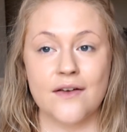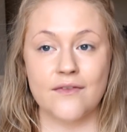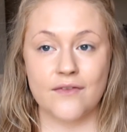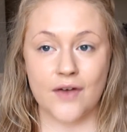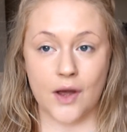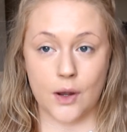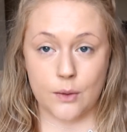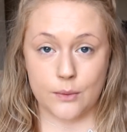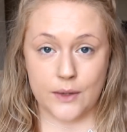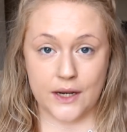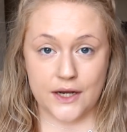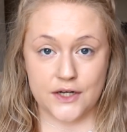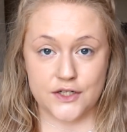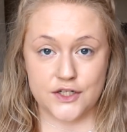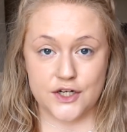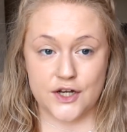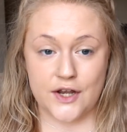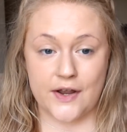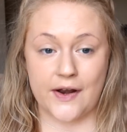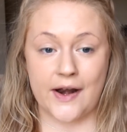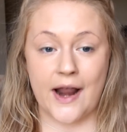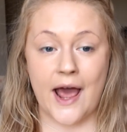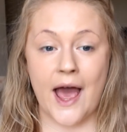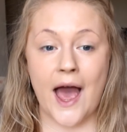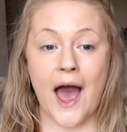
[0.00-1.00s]

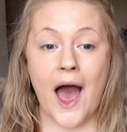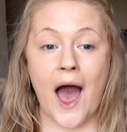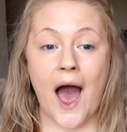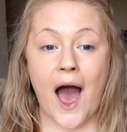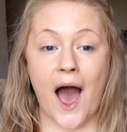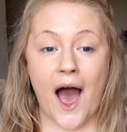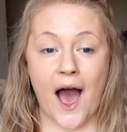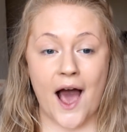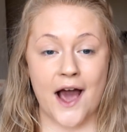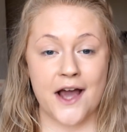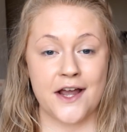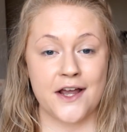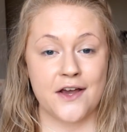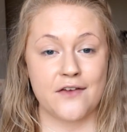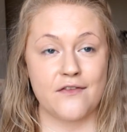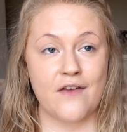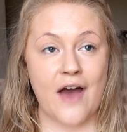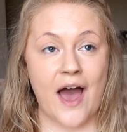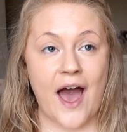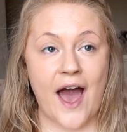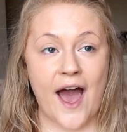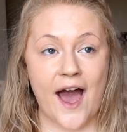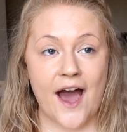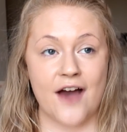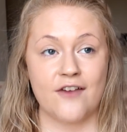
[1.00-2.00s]
foundation I have
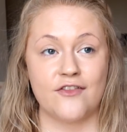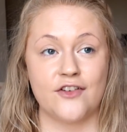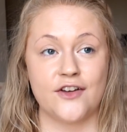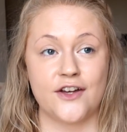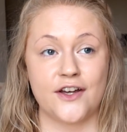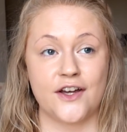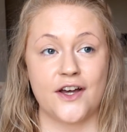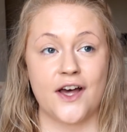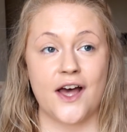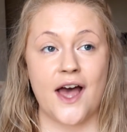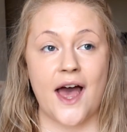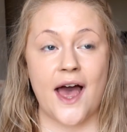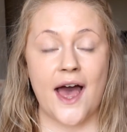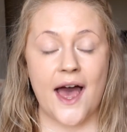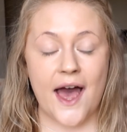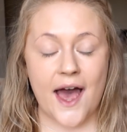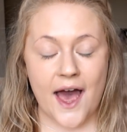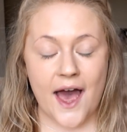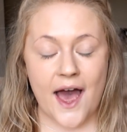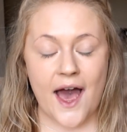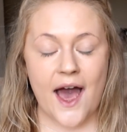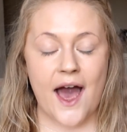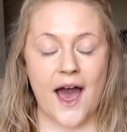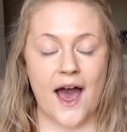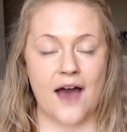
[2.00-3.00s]

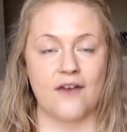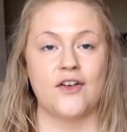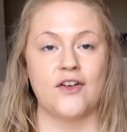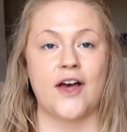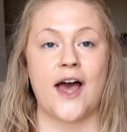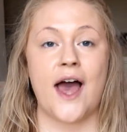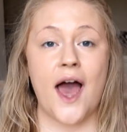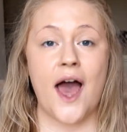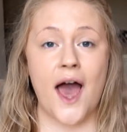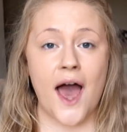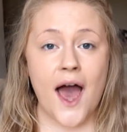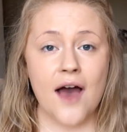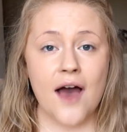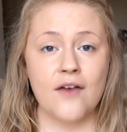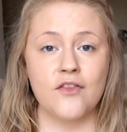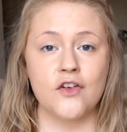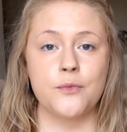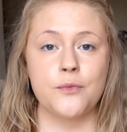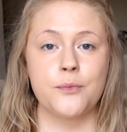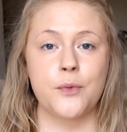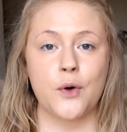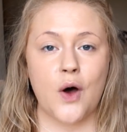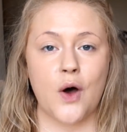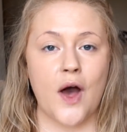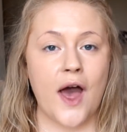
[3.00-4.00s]

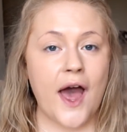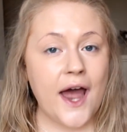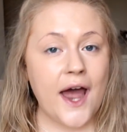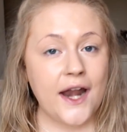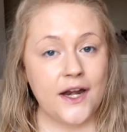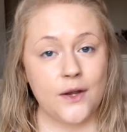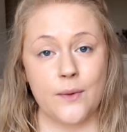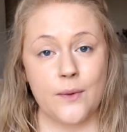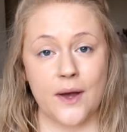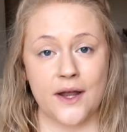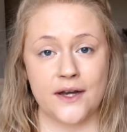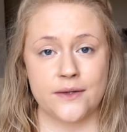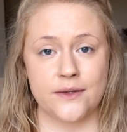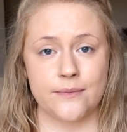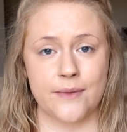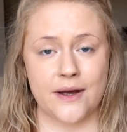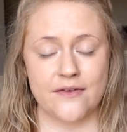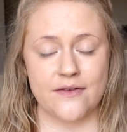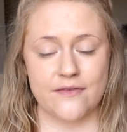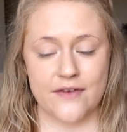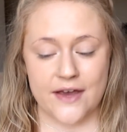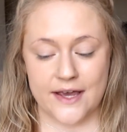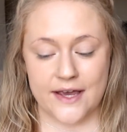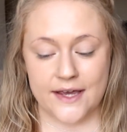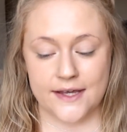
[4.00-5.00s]
ever put anywhere near my
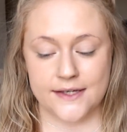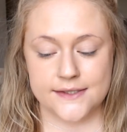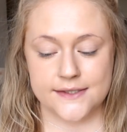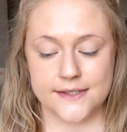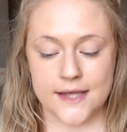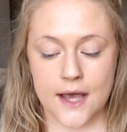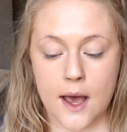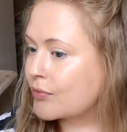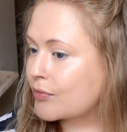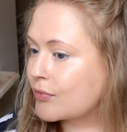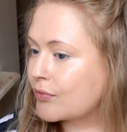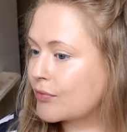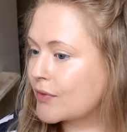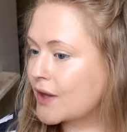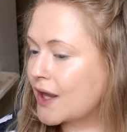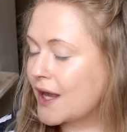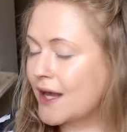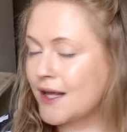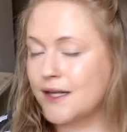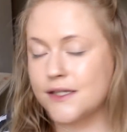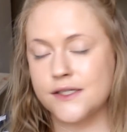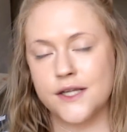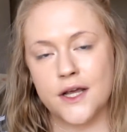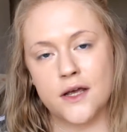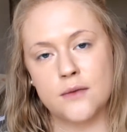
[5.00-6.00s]
face.
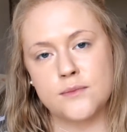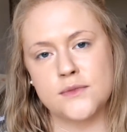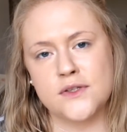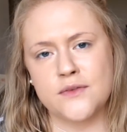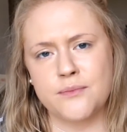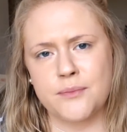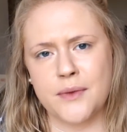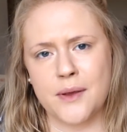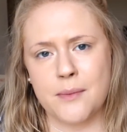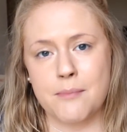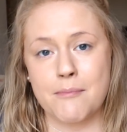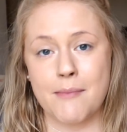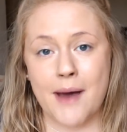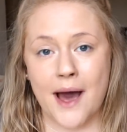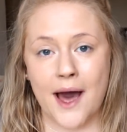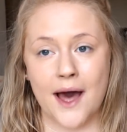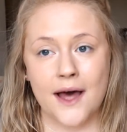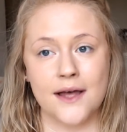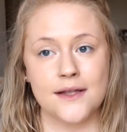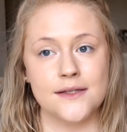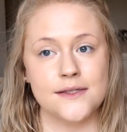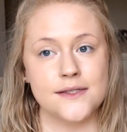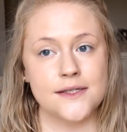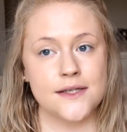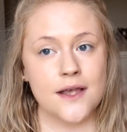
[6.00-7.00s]
In terms of being
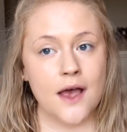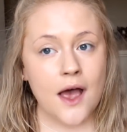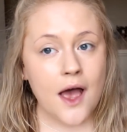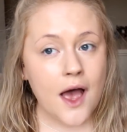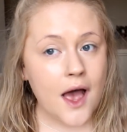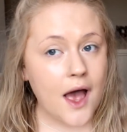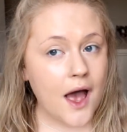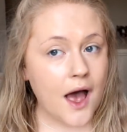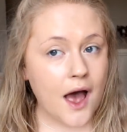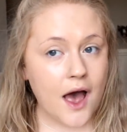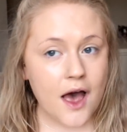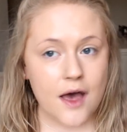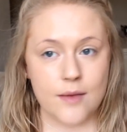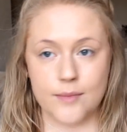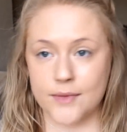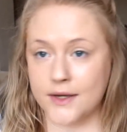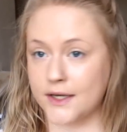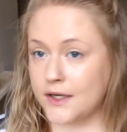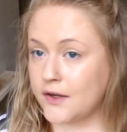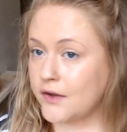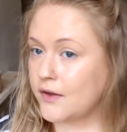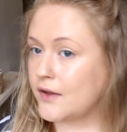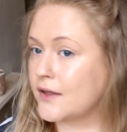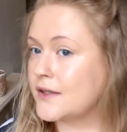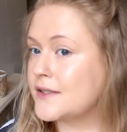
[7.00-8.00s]
matte, I mean,
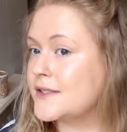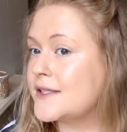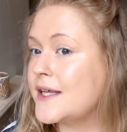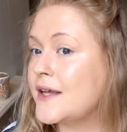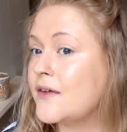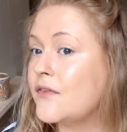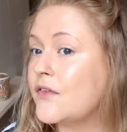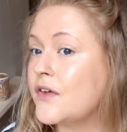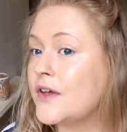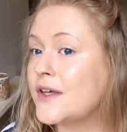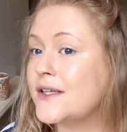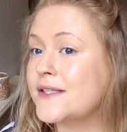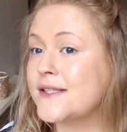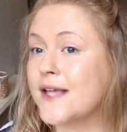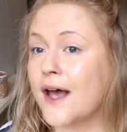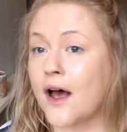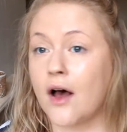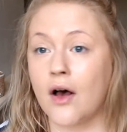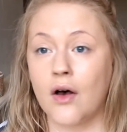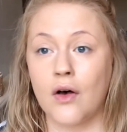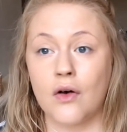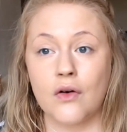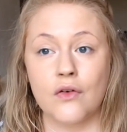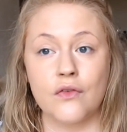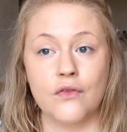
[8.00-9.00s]
you can see for
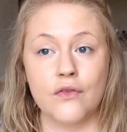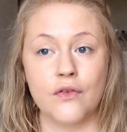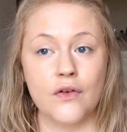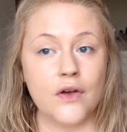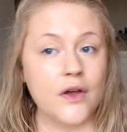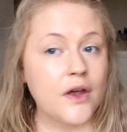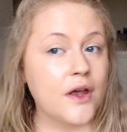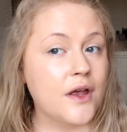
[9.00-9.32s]
yourself,